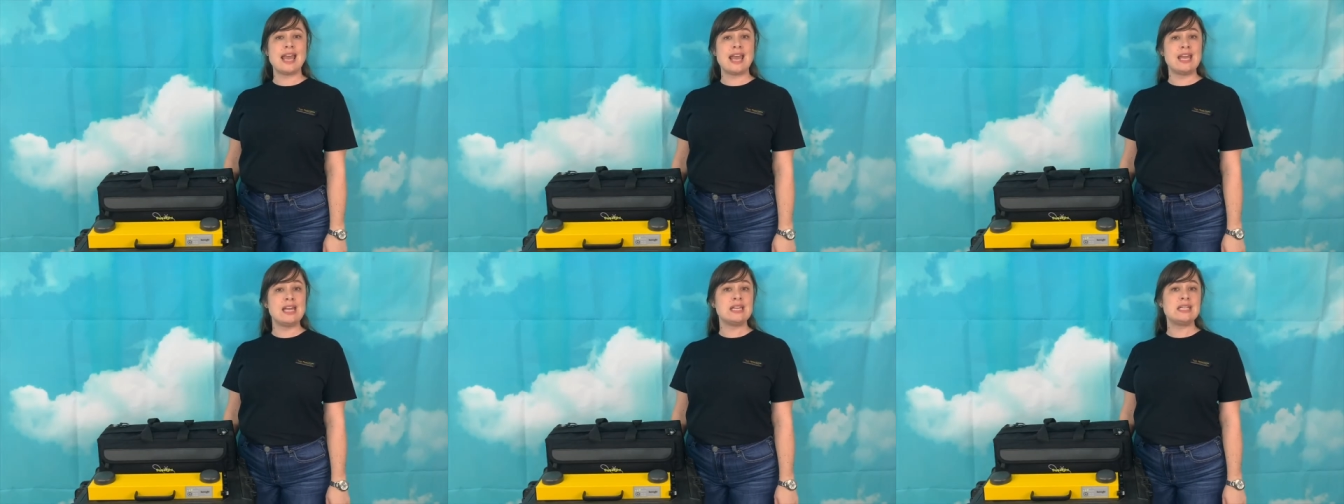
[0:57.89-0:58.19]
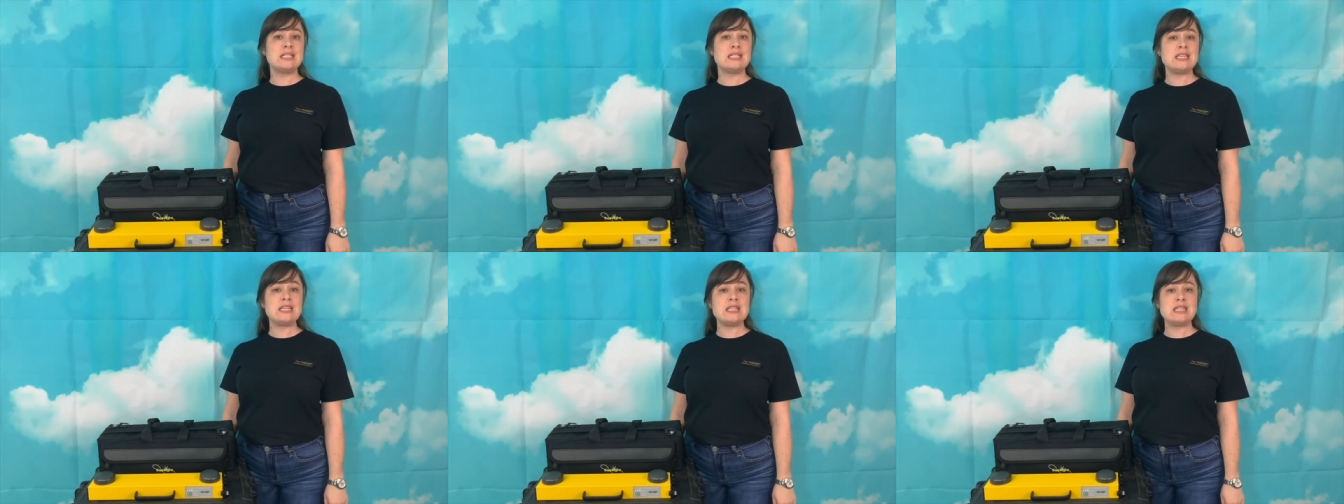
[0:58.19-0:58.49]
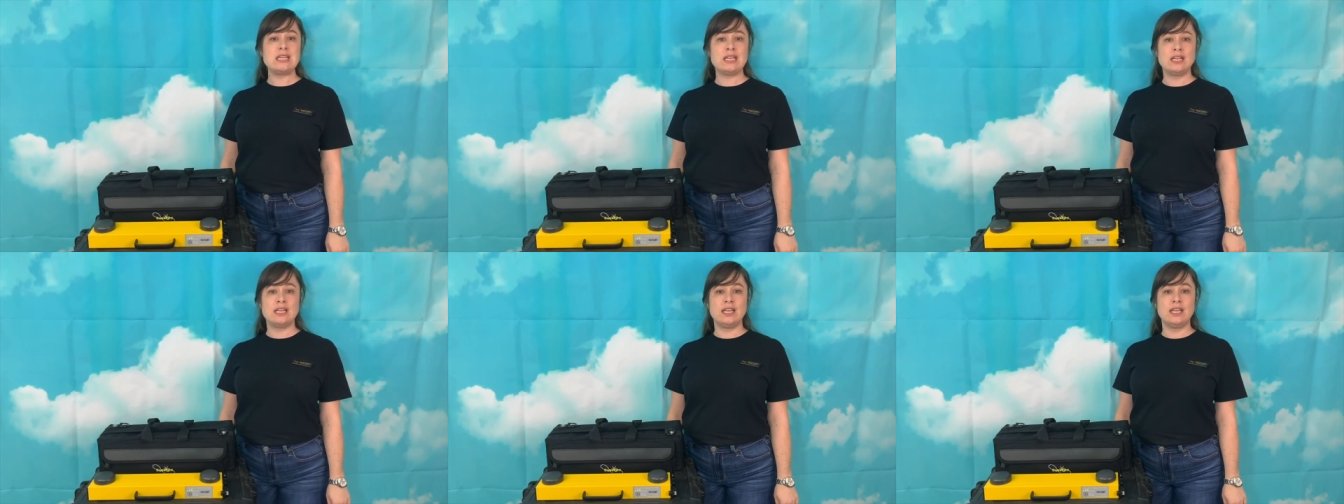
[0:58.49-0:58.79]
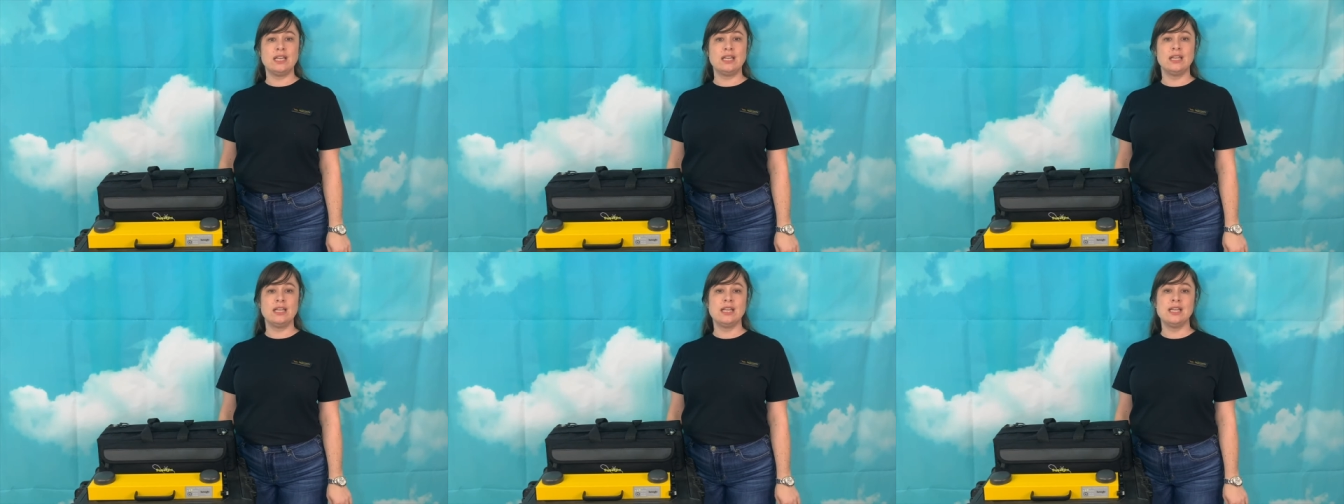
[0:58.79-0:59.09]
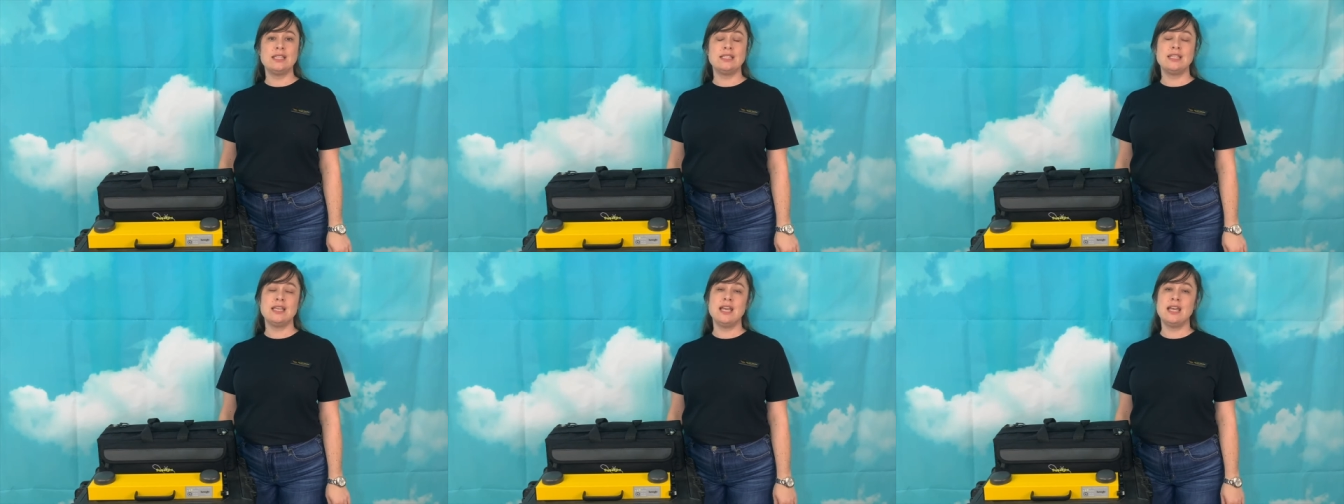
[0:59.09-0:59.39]
AAT30
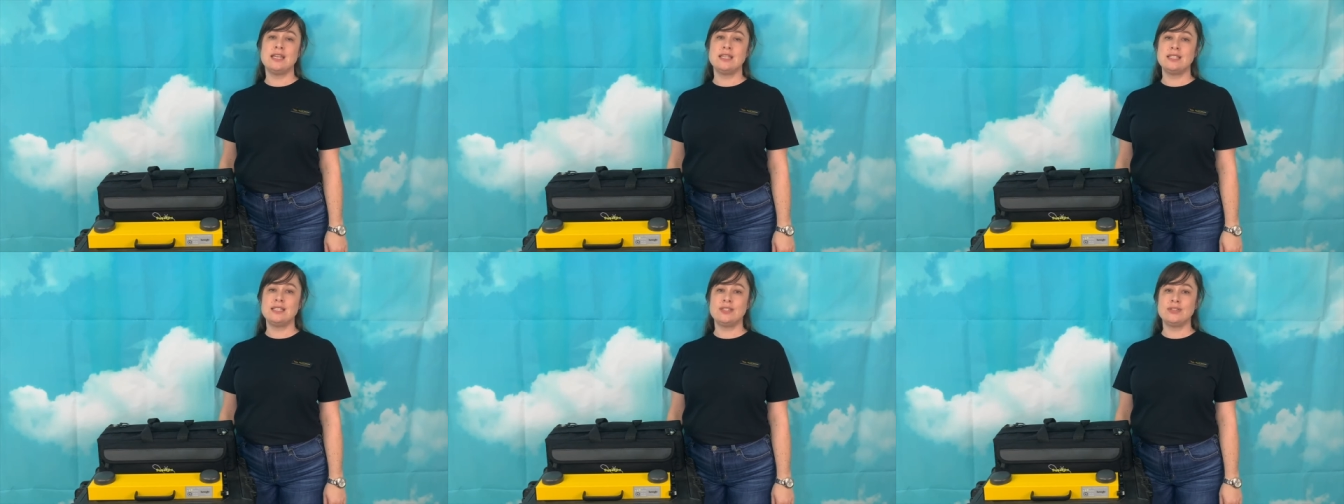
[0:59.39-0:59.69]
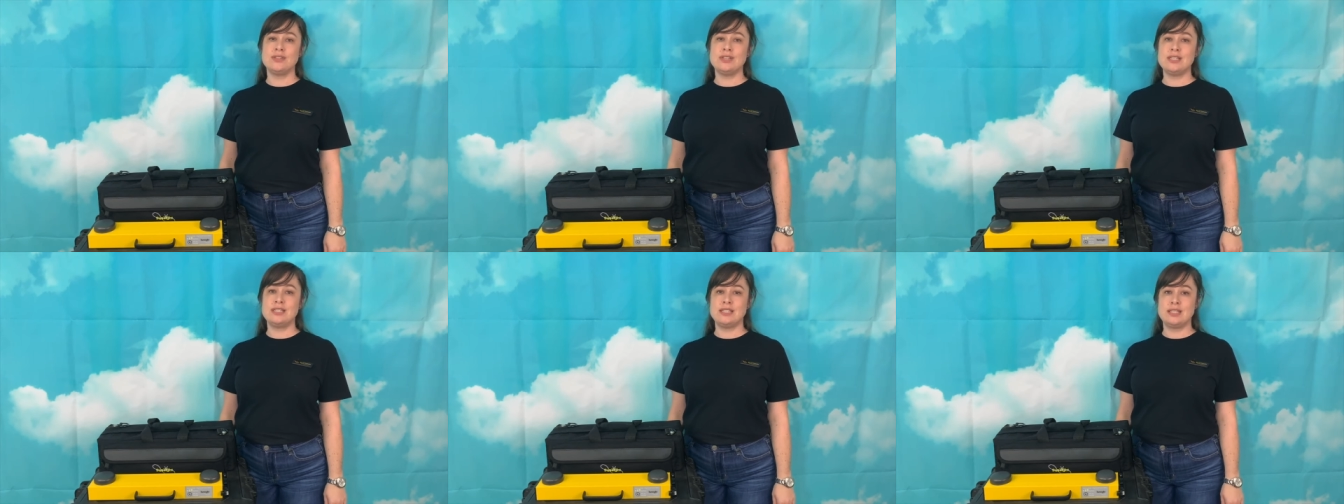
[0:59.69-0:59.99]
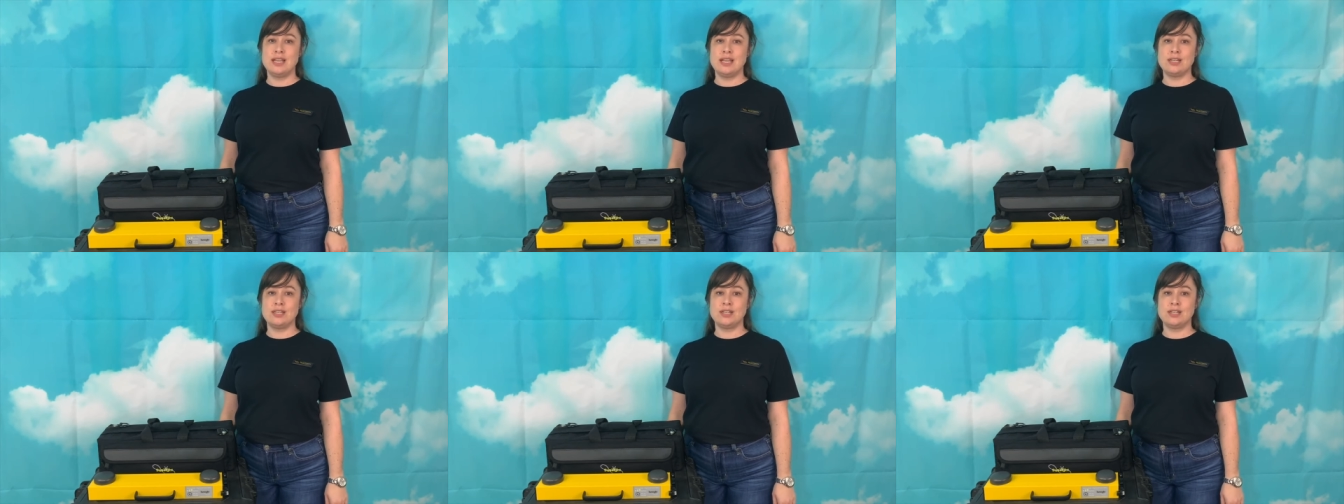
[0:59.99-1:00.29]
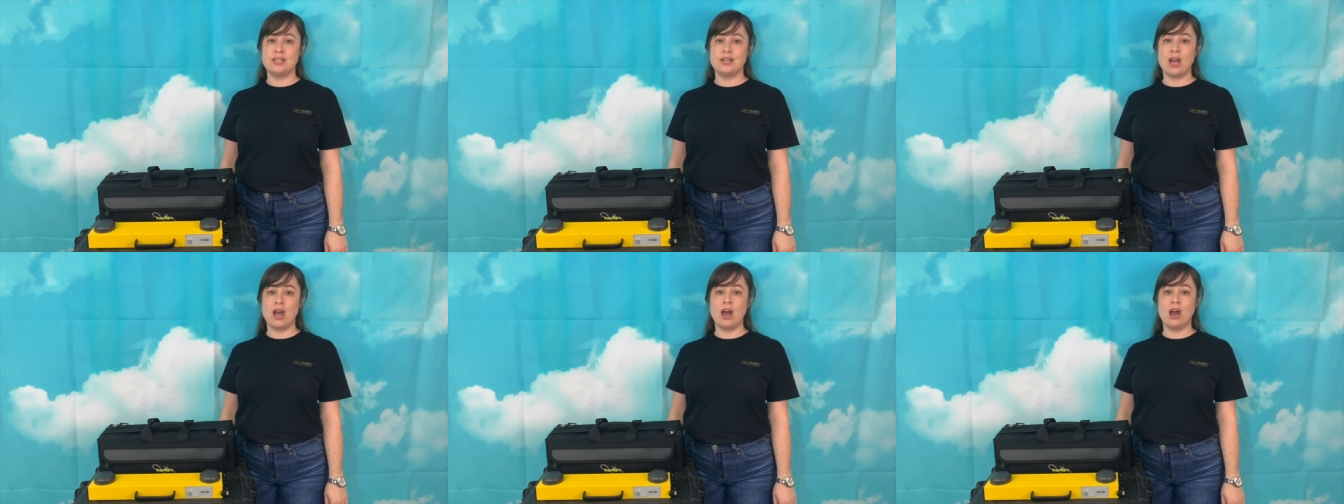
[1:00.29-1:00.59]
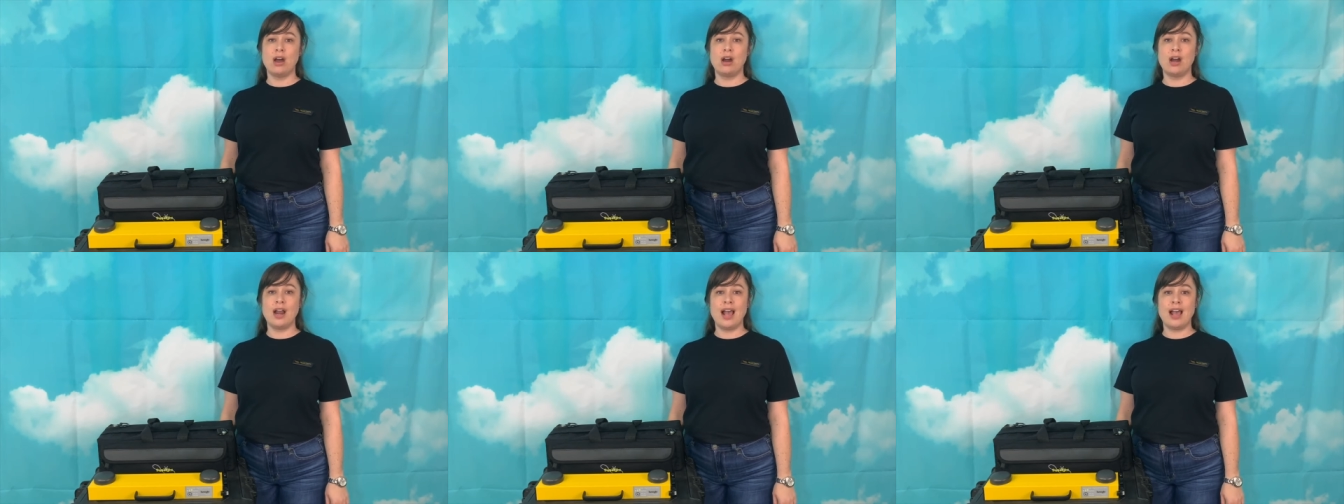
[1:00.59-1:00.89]
is the industry standard
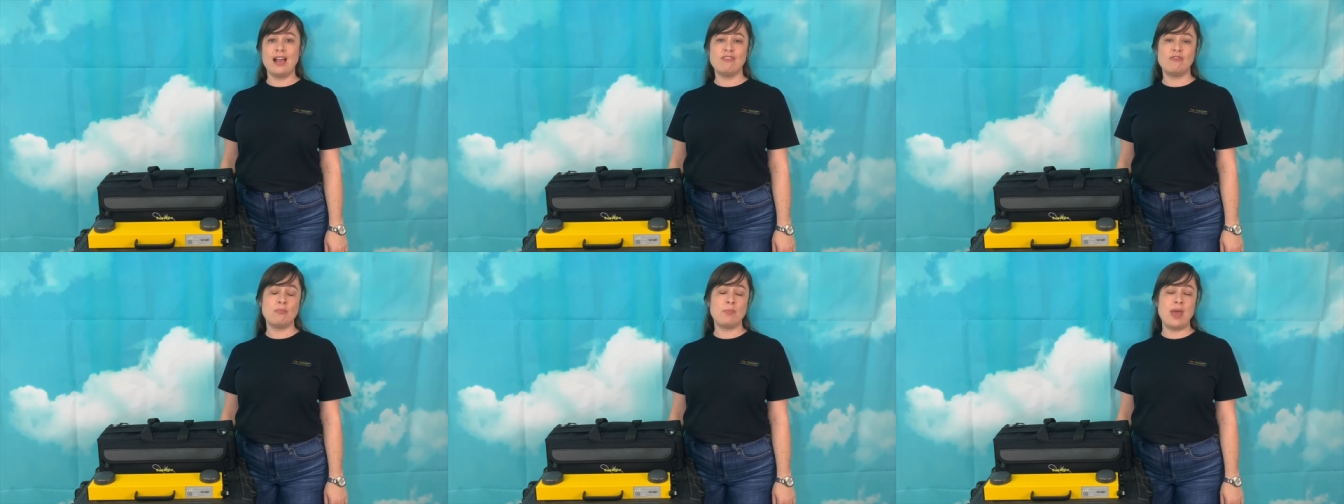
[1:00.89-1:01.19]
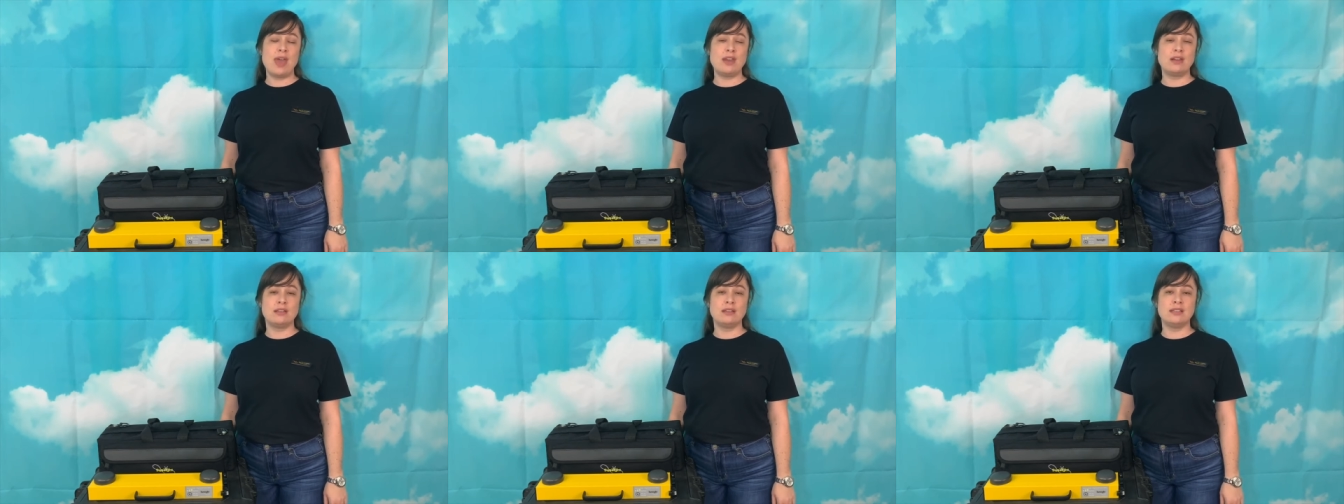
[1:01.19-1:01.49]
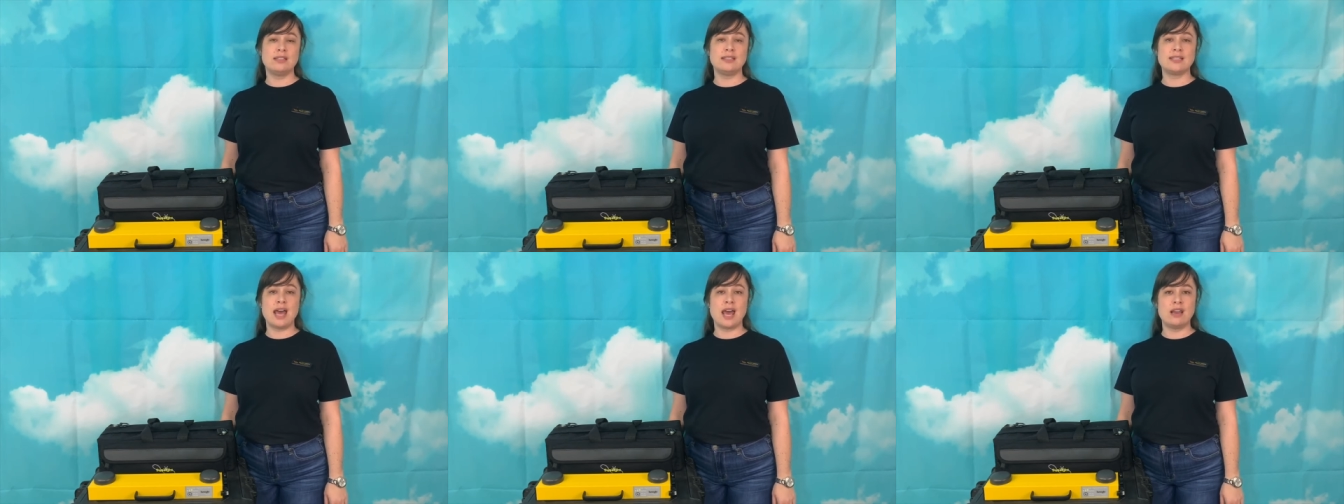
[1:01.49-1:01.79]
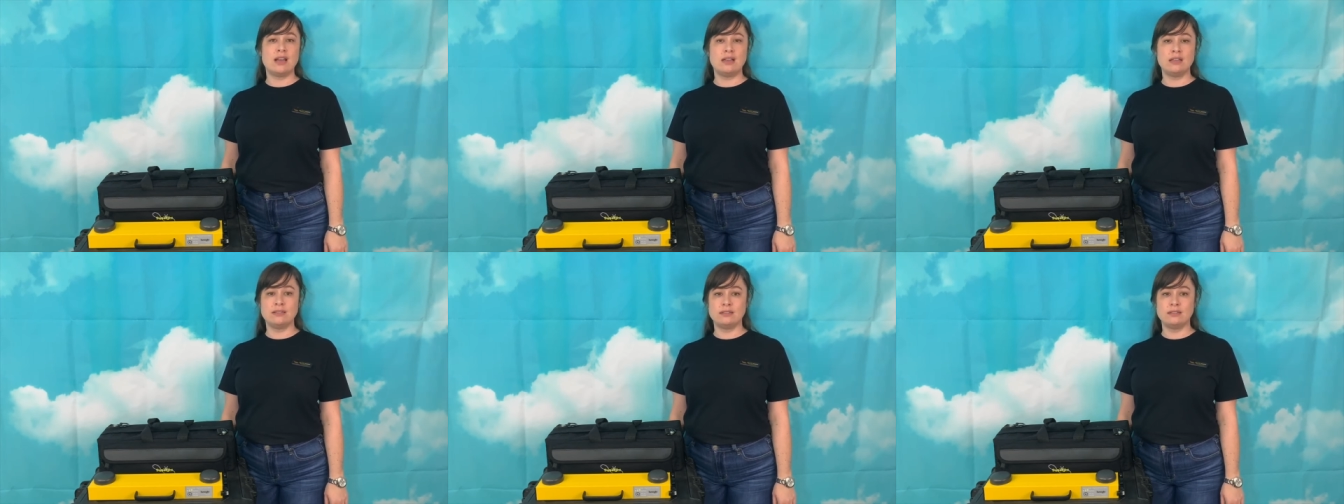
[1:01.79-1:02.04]
RF panel antenna